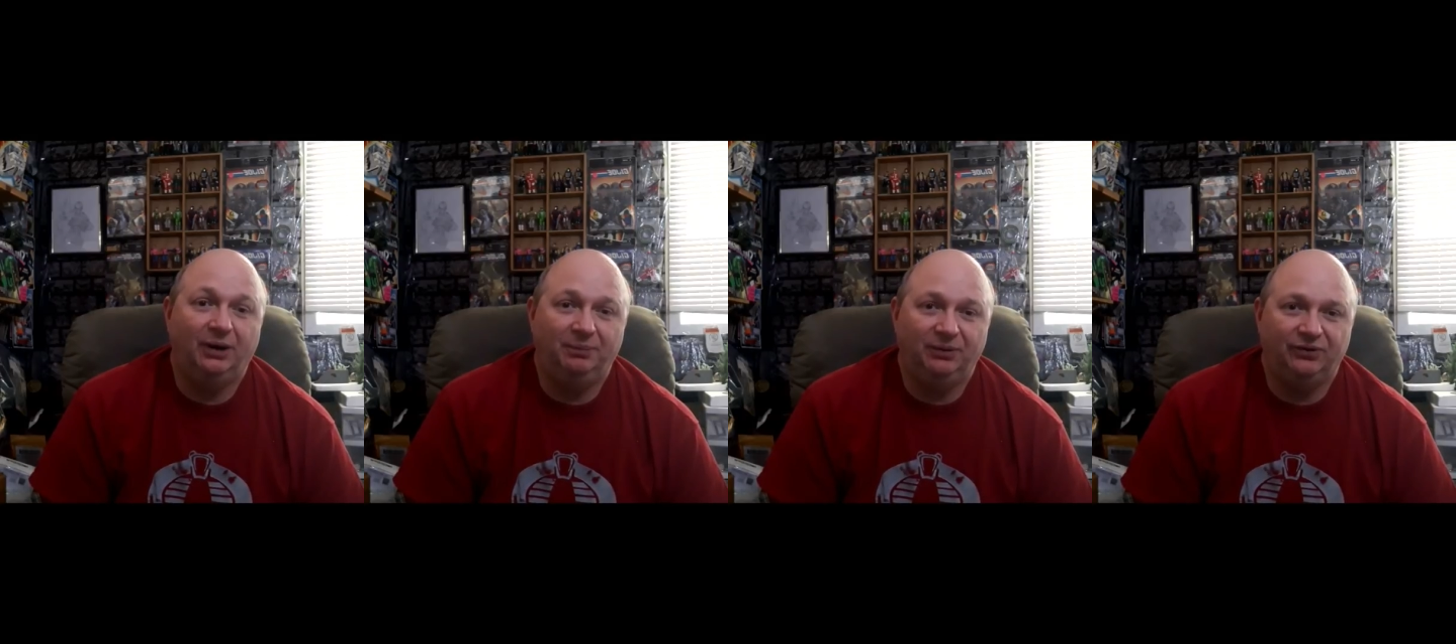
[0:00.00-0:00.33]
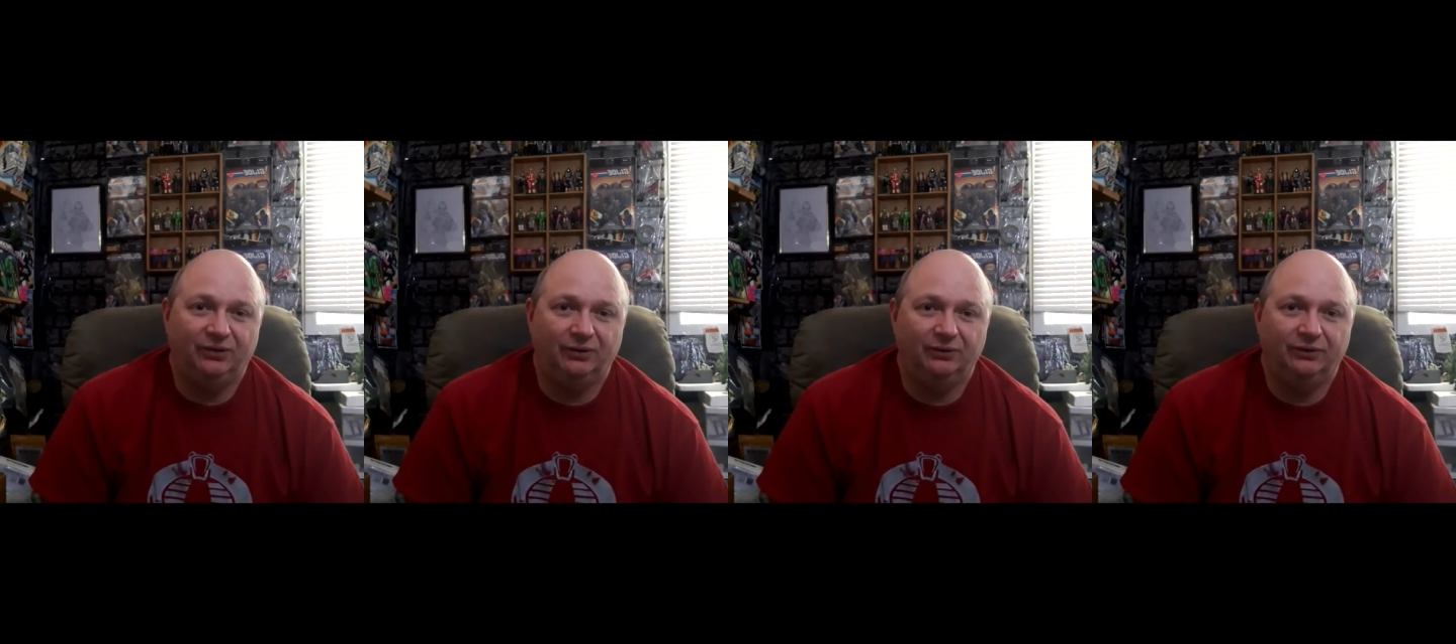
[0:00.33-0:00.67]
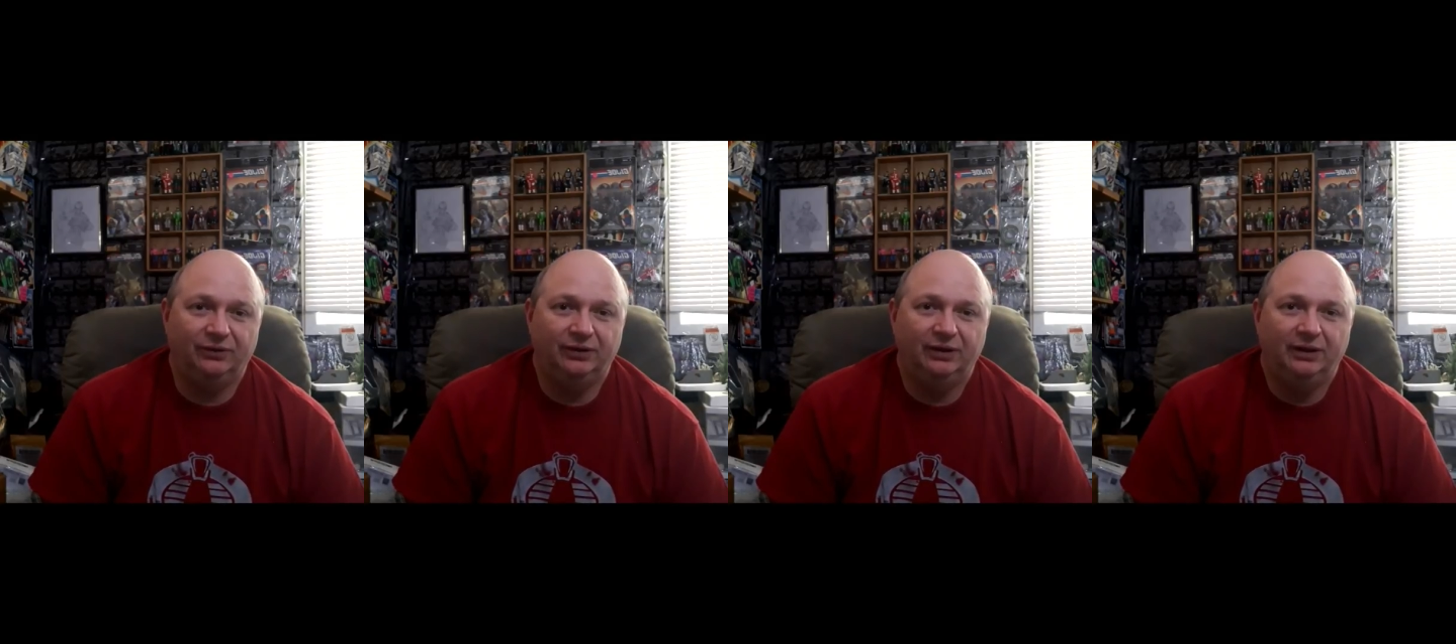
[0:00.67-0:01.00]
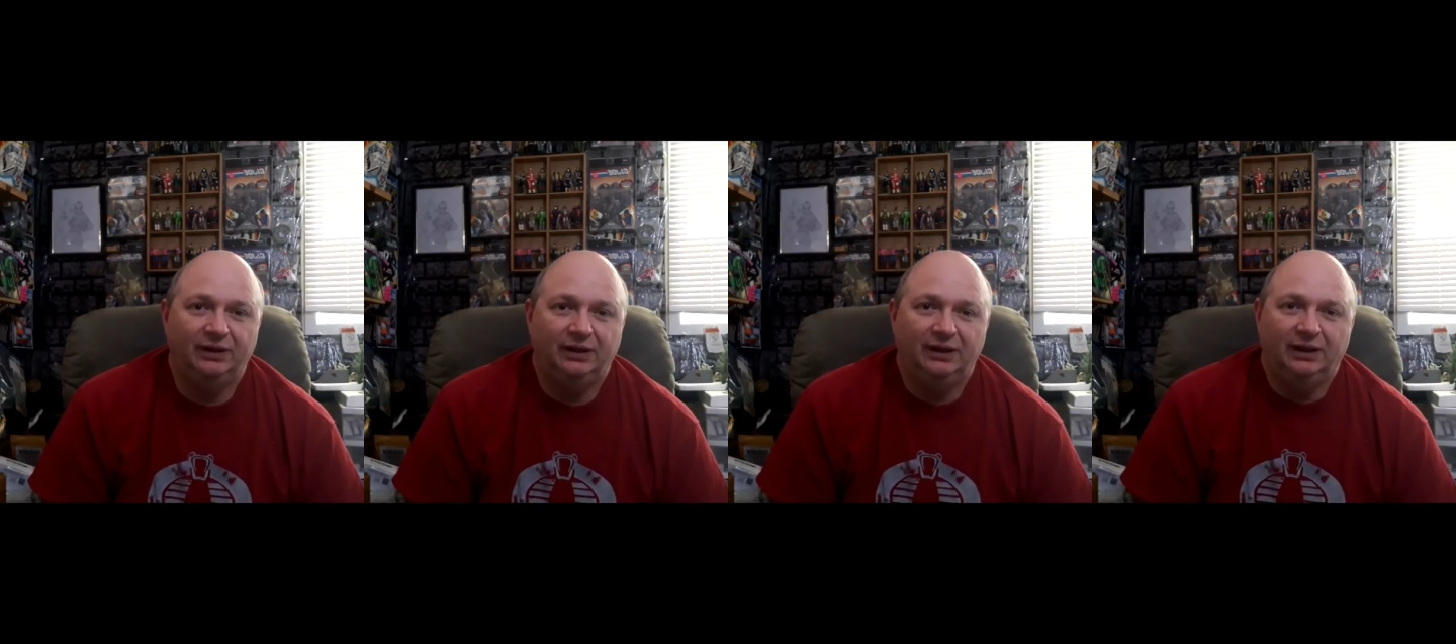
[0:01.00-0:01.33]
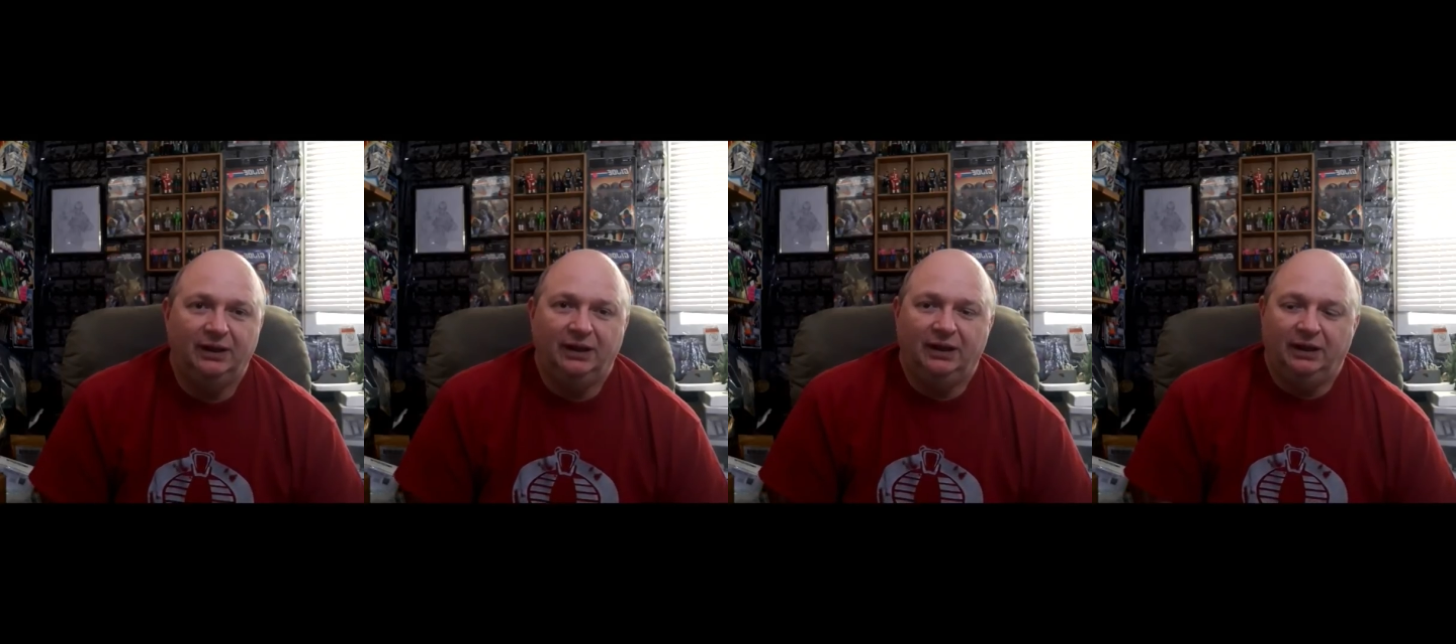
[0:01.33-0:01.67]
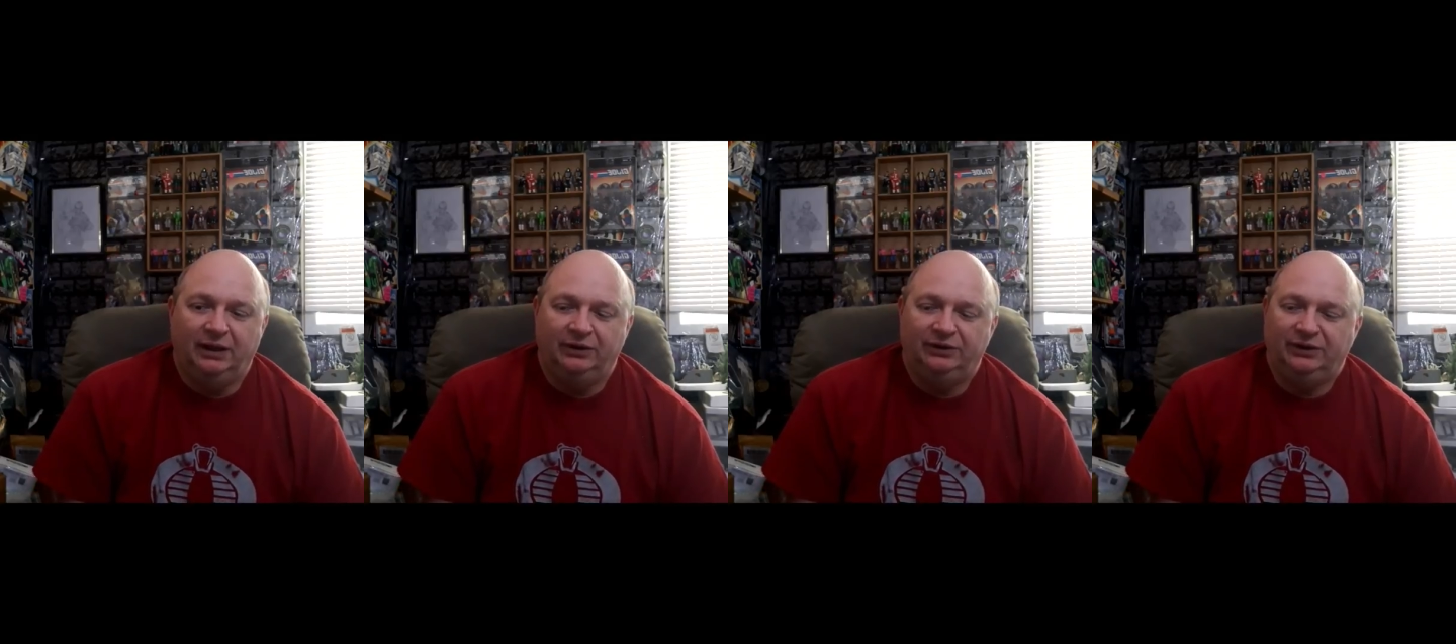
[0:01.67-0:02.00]
episodes.
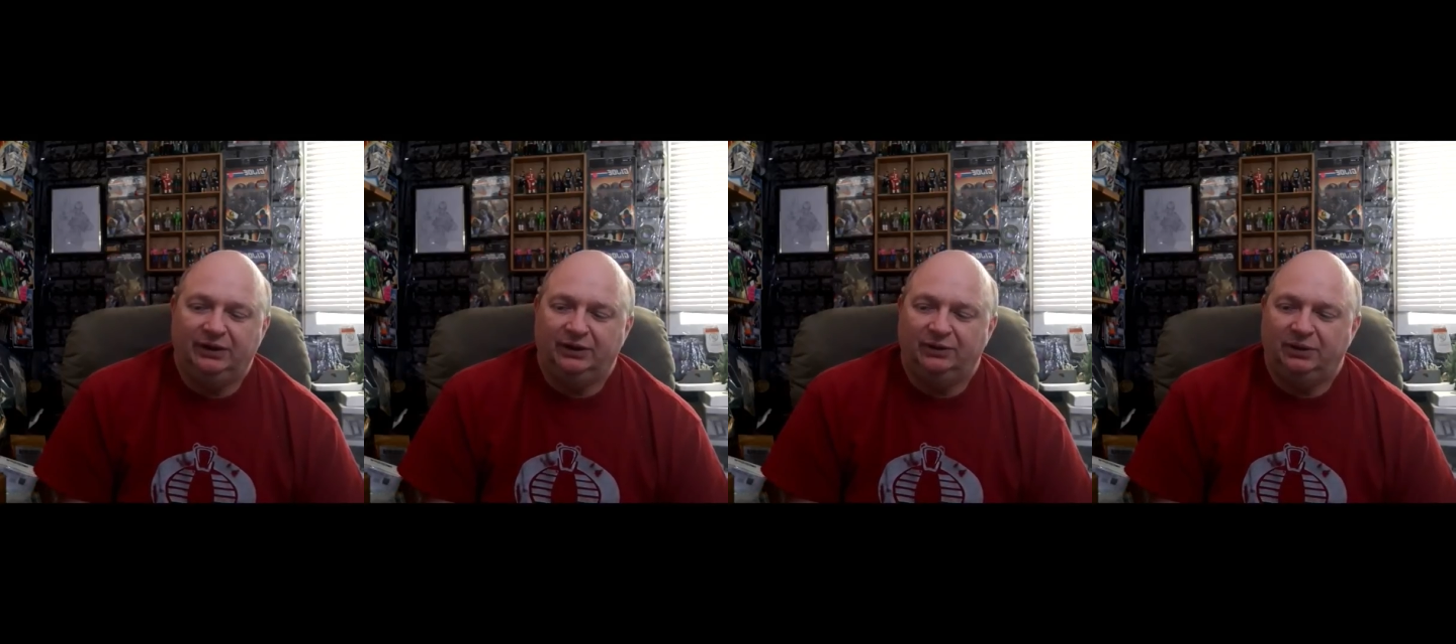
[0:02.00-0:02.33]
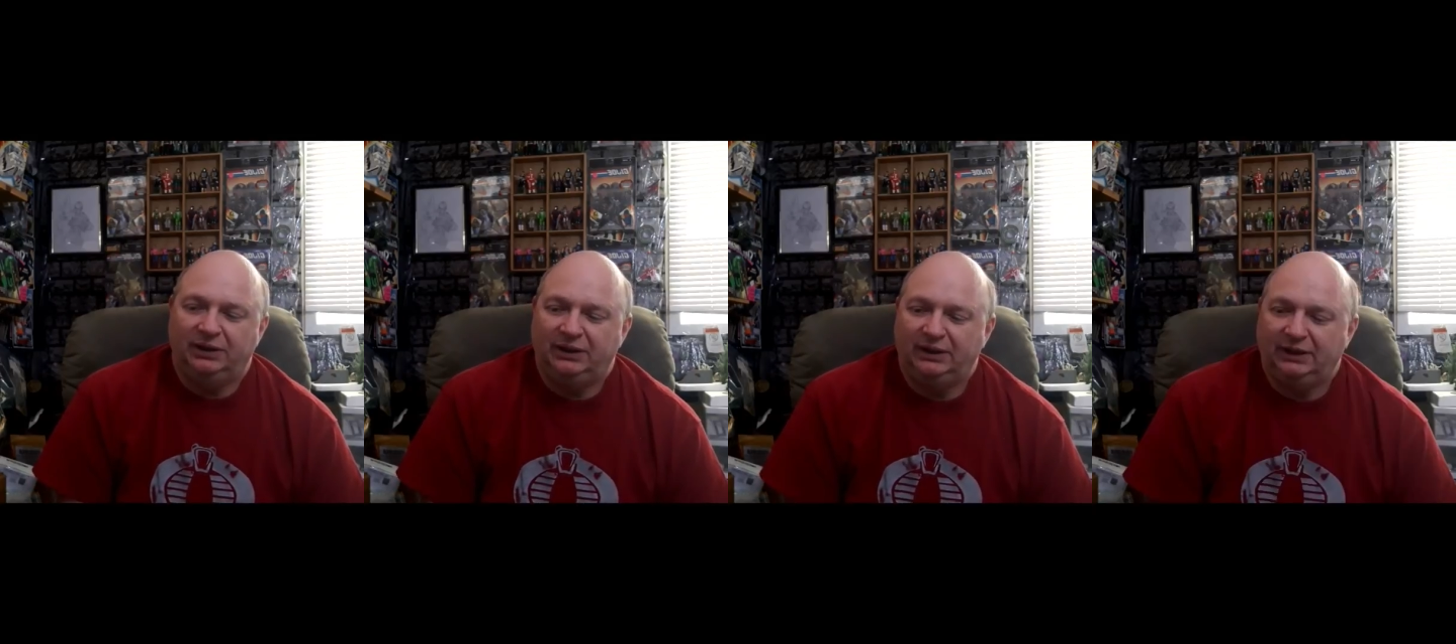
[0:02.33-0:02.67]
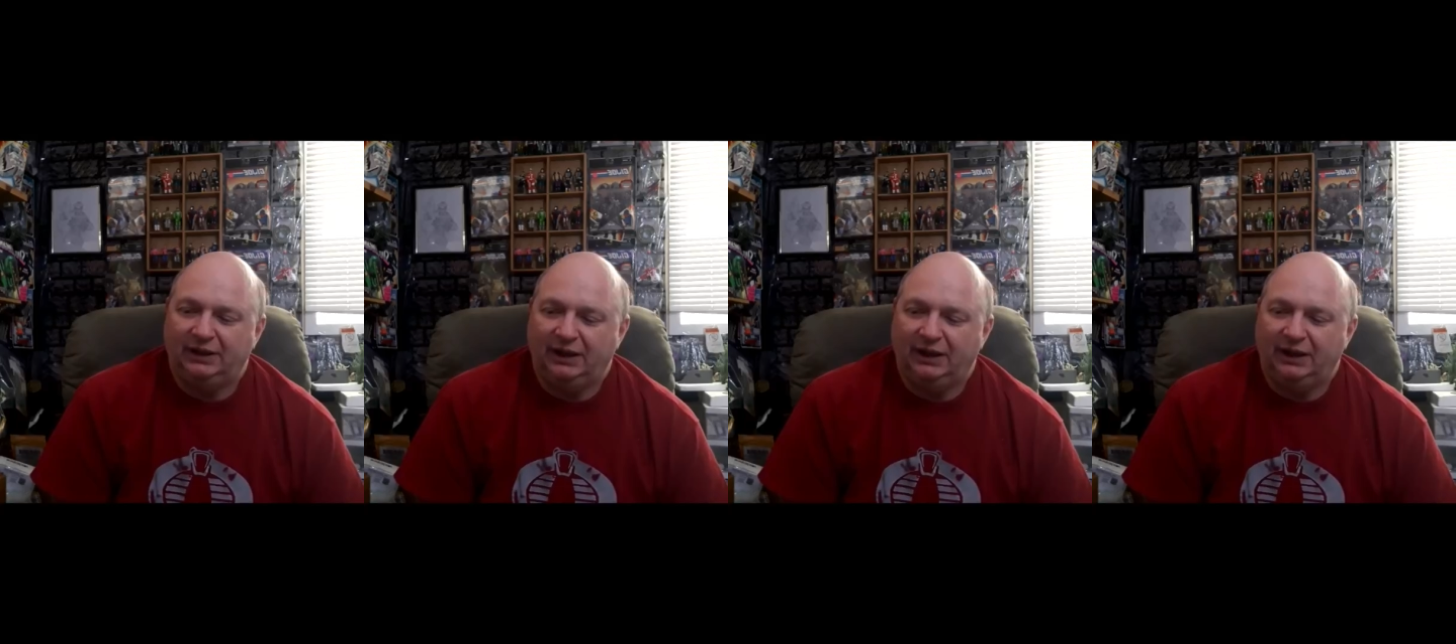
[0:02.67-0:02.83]
So,